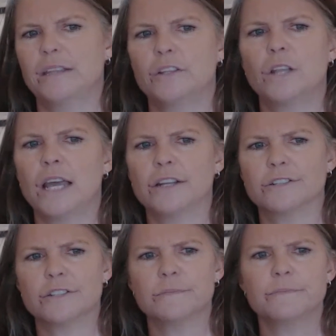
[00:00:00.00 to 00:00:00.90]
They're
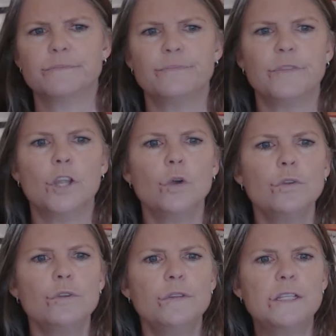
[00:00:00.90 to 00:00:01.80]
liars. Note
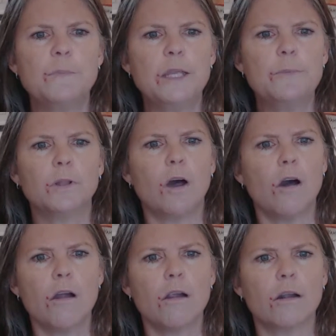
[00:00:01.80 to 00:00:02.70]
who these people
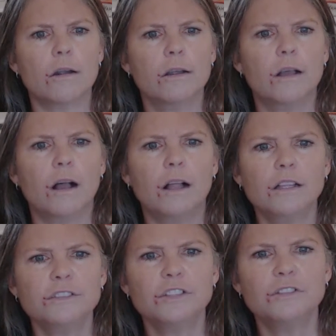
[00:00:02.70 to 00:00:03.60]
are.
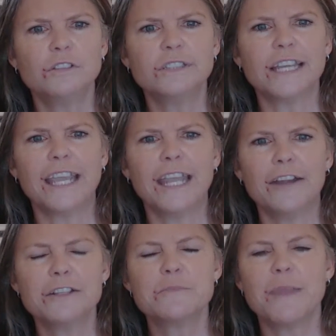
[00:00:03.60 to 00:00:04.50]
Also, note that
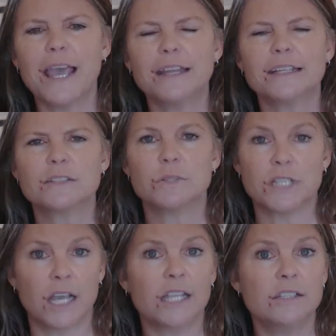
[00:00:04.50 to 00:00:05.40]
charismatics, which
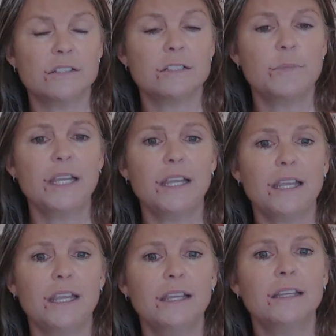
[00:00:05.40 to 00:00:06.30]
I used to
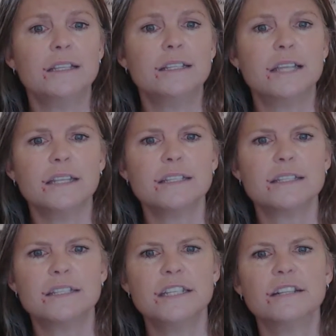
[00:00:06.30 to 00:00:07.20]
be, tend to
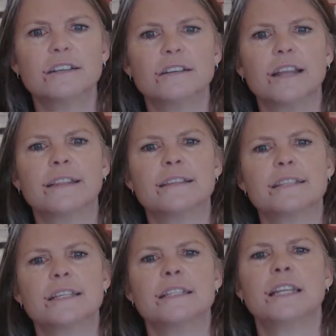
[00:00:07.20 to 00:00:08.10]
sneer at the
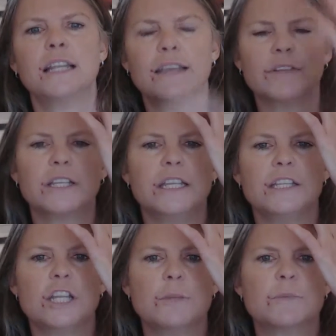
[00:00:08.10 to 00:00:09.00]
1611
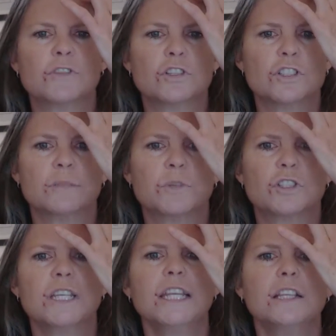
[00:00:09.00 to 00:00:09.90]
King James Version,
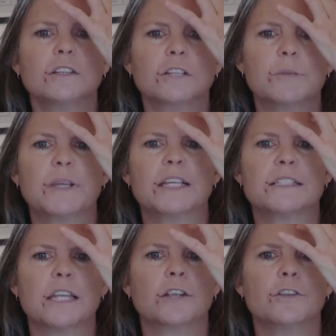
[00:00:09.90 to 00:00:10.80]
particularly because
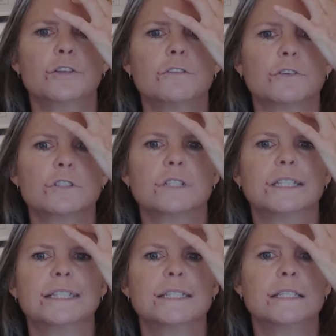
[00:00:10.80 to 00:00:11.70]
they are
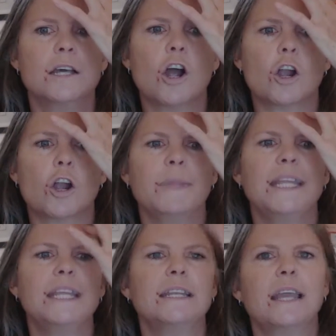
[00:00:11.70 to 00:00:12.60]
universalist
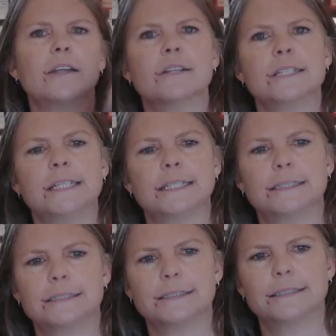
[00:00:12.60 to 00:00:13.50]
Arminian
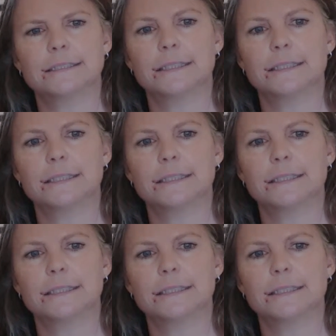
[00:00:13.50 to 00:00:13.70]
heretics.